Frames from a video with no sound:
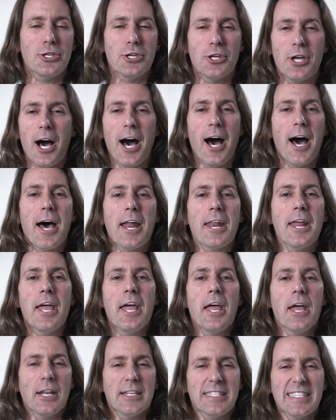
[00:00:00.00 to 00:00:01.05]
God
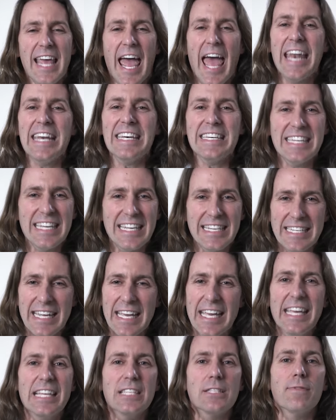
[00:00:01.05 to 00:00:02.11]
tending to
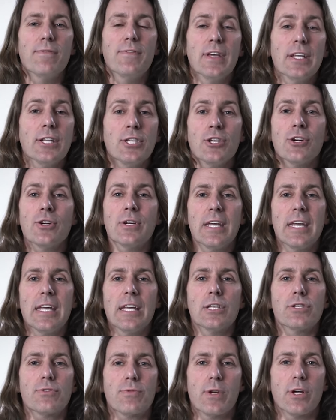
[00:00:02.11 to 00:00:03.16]
his vineyard
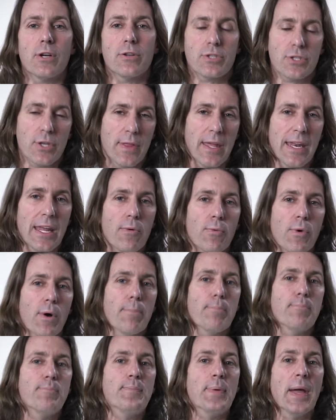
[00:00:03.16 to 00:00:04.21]
Israel so that it will
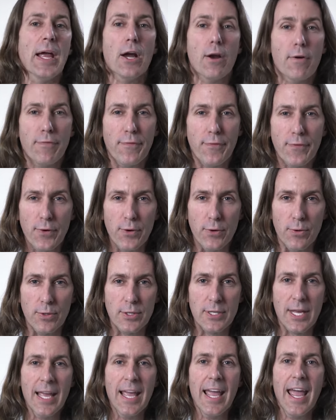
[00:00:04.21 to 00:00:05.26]
bear
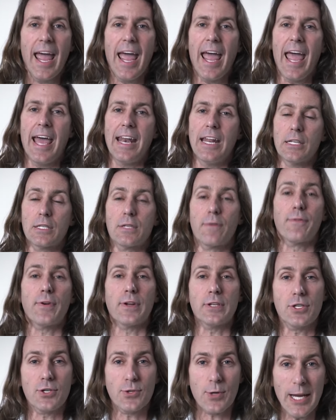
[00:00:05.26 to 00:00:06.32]
fruit, and his
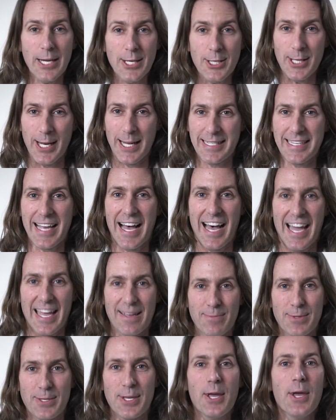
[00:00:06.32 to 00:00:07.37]
frustration at
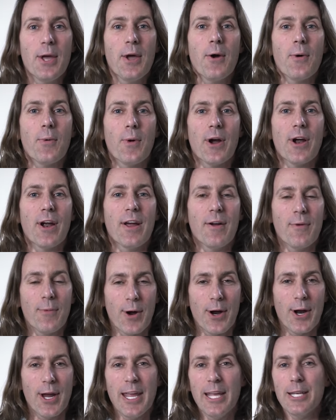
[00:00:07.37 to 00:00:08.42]
times
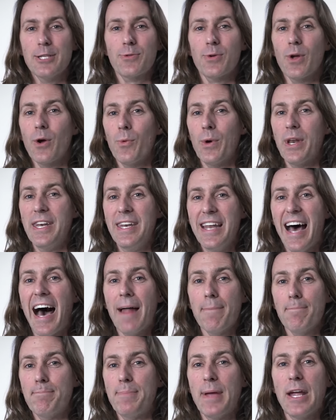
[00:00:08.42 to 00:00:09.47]
where Israel would
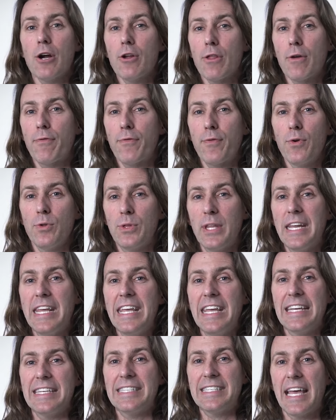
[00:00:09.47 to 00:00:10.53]
not bear the fruit that
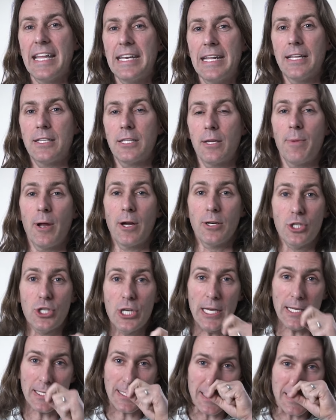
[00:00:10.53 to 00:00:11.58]
he intended to bear.
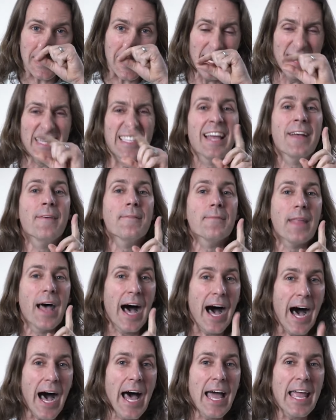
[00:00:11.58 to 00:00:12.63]
Jesus says,
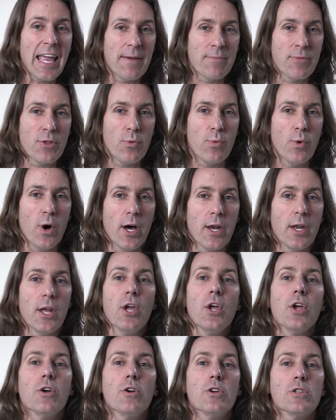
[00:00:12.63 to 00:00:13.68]
I am the one
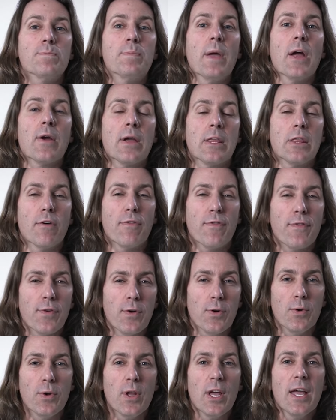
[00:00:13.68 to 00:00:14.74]
who's bearing the
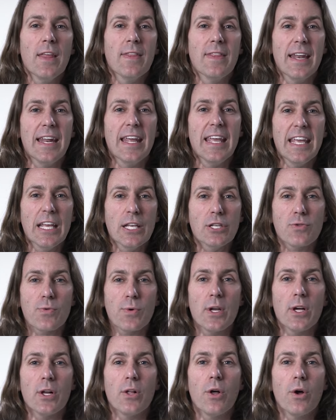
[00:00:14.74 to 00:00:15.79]
fruit that
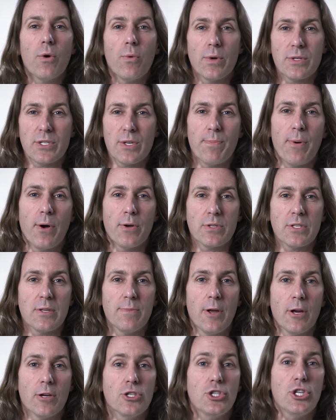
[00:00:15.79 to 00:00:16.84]
Israel was supposed to
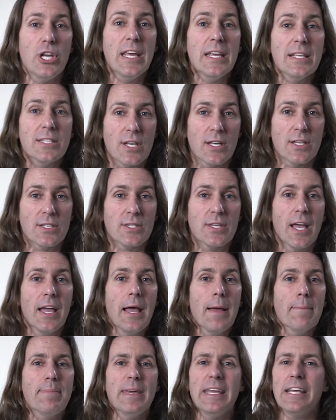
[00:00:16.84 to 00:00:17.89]
bear. Jesus
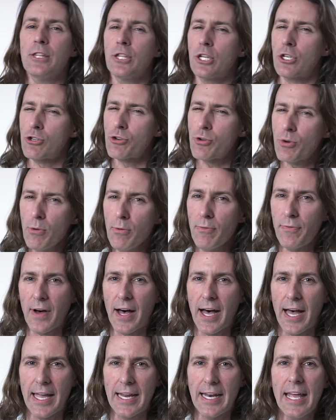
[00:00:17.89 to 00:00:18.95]
being the true
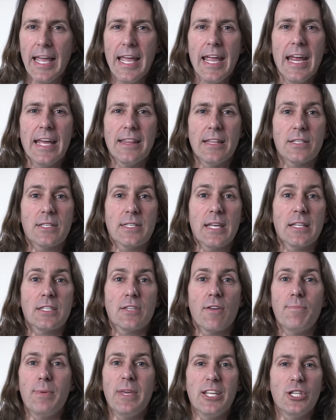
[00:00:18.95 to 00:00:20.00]
vine in the sense
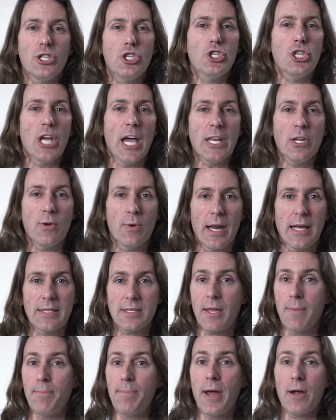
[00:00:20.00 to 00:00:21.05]
of being genuine as
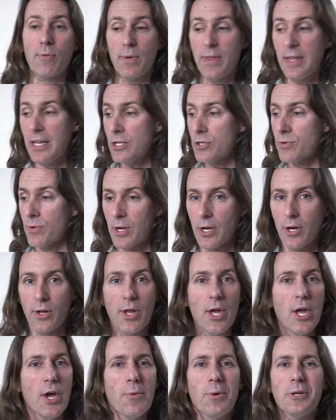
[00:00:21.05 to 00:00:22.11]
compared with
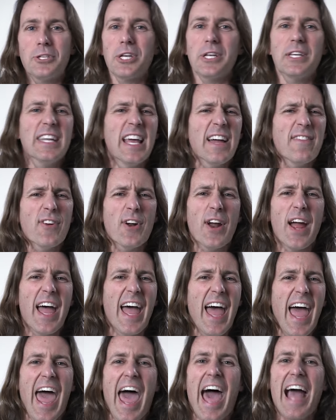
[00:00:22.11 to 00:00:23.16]
Israel, which had never
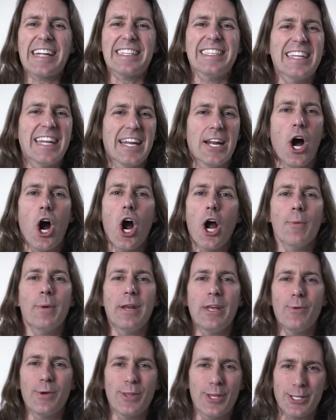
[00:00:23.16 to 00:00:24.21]
acted in
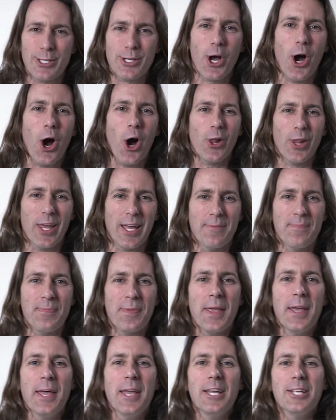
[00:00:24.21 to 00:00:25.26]
harmony with its
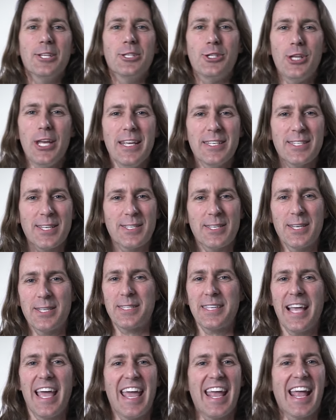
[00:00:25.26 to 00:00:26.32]
calling. Jesus is
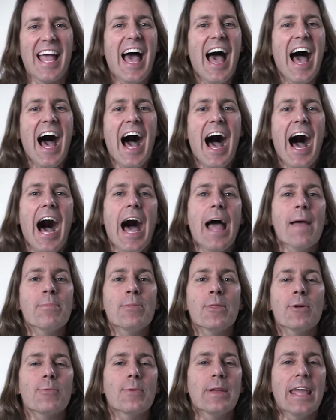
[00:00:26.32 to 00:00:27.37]
saying,
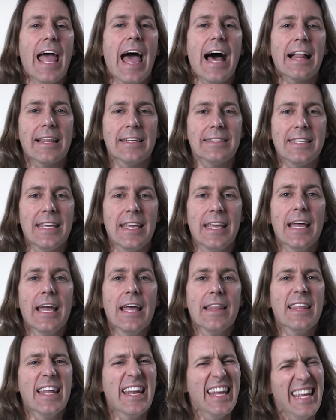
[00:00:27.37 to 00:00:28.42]
I'm the
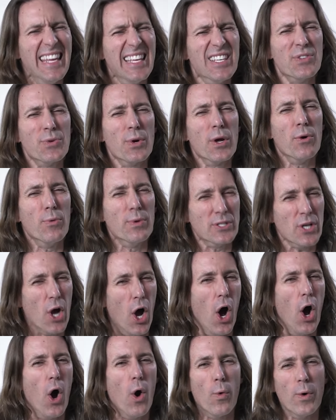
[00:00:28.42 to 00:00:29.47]
reality that Israel was
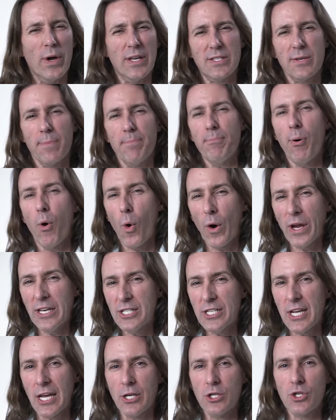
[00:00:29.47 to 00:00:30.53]
always
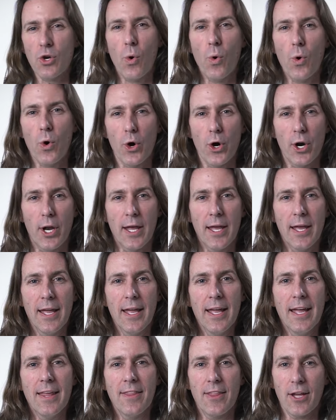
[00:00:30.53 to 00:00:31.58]
pointing toward.
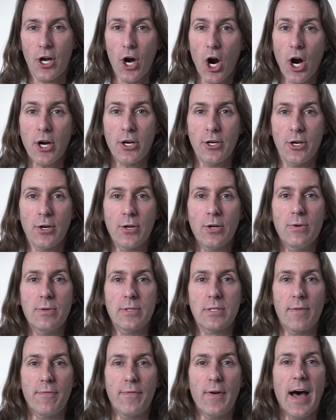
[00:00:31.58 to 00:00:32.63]
The gardener,
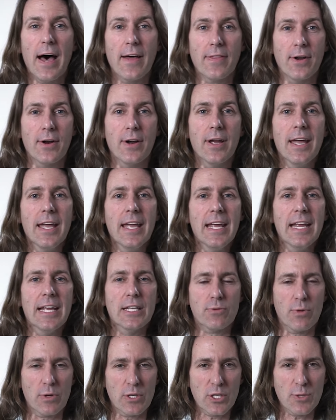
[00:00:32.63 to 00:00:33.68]
who's the Father,
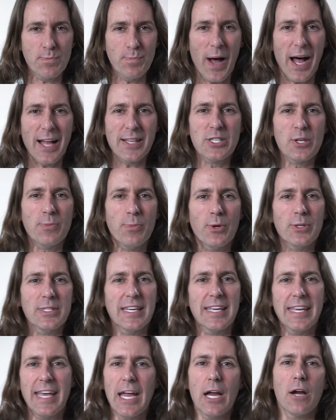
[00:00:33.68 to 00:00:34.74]
is responsible to
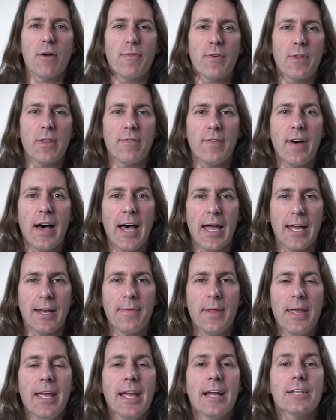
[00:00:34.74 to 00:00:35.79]
care for the vine.
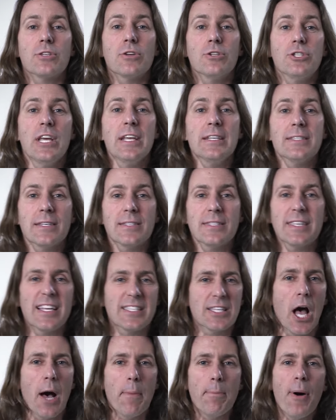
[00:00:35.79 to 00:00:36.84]
And so Jesus
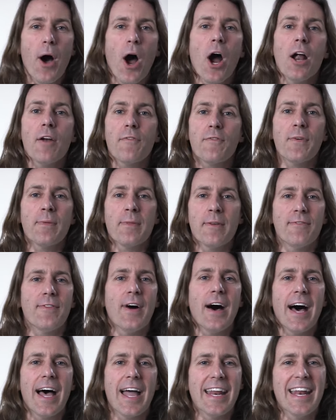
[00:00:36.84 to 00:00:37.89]
says, apart from the
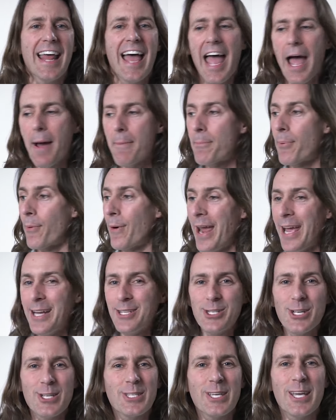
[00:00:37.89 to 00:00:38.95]
vine,
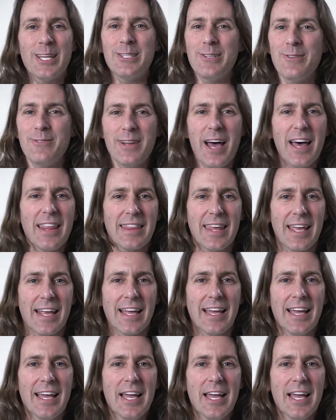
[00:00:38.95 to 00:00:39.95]
branches can do nothing.